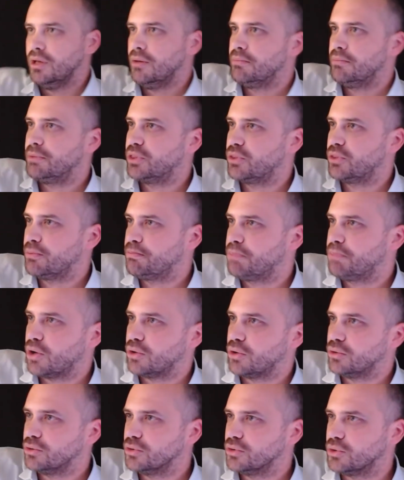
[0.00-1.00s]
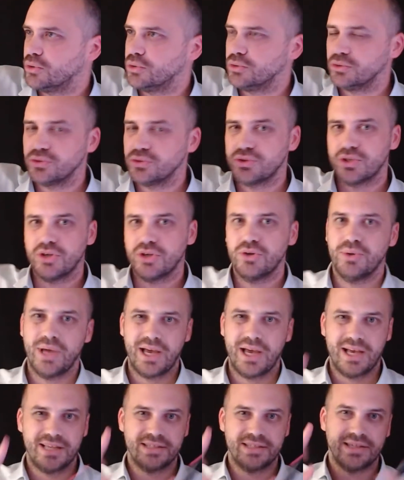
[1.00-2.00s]
but the bowl also
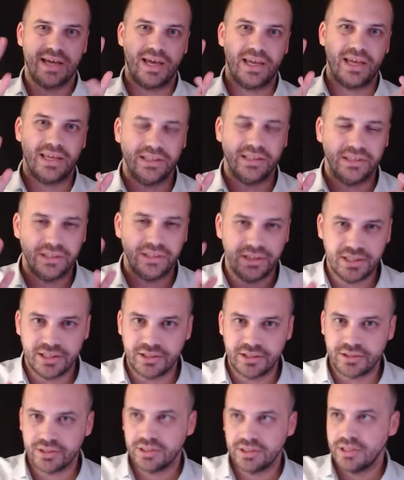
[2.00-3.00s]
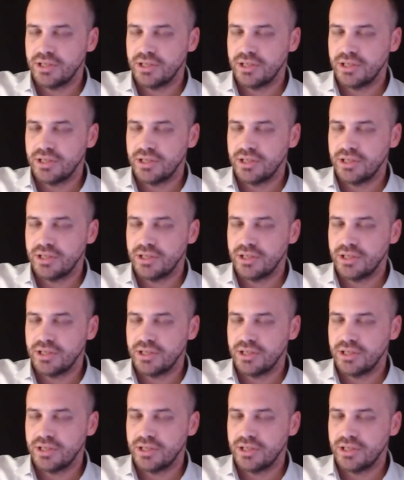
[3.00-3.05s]
has a lid.